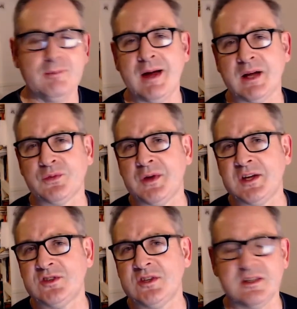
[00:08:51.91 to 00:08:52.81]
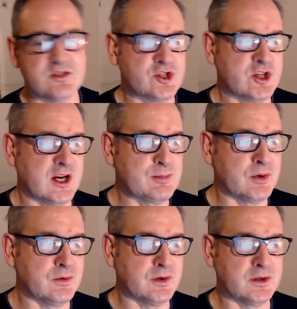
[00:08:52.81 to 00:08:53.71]
manifested in the shape
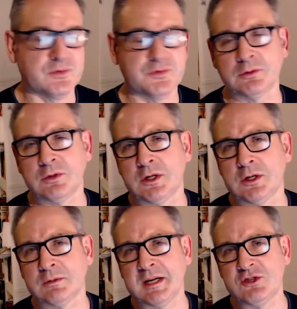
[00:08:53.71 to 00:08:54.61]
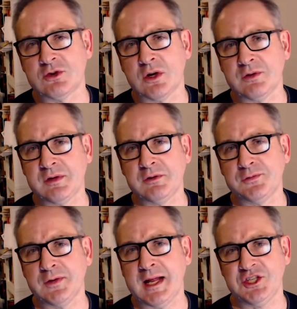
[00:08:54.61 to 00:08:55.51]
of the Ferrari-driving
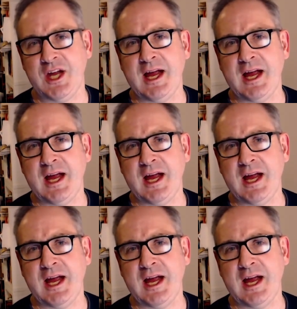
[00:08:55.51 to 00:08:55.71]
Flash